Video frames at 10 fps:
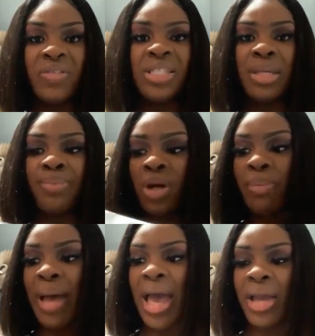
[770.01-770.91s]
of the
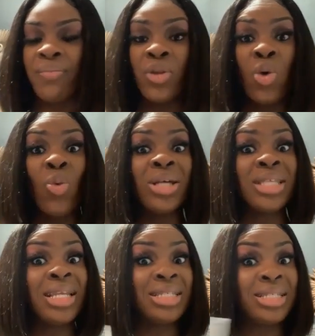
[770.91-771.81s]
Ziploc bag.
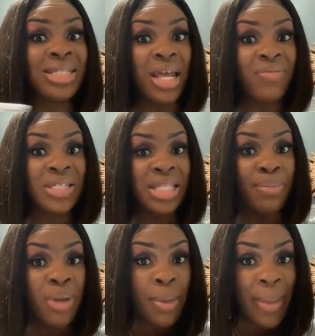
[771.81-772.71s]
Once that is inside of the
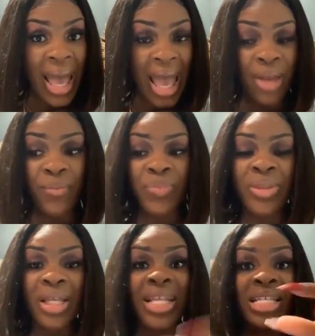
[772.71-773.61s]
Ziploc bag,
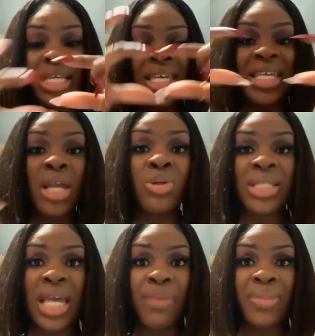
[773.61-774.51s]
there's a yellow
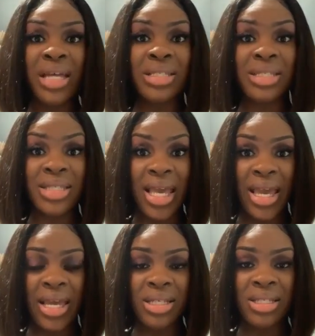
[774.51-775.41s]
tape that
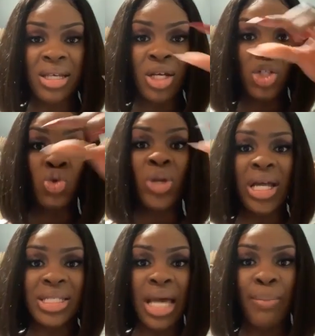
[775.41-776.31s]
says do
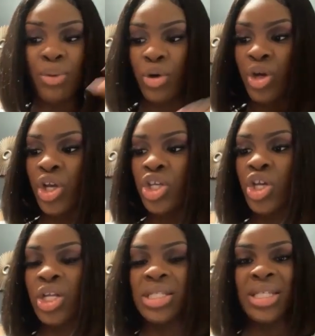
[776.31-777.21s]
not tamper.
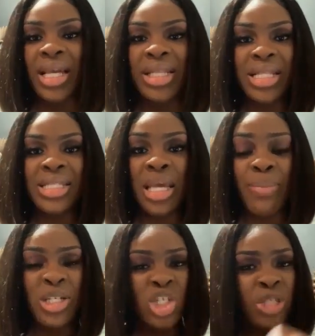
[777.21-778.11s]
You're going to take that
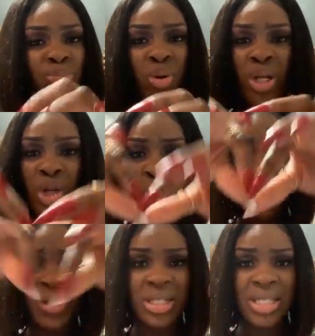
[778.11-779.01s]
tape and just put it
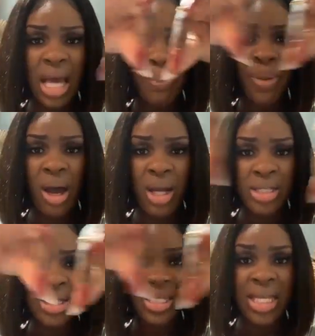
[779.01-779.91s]
over the top part,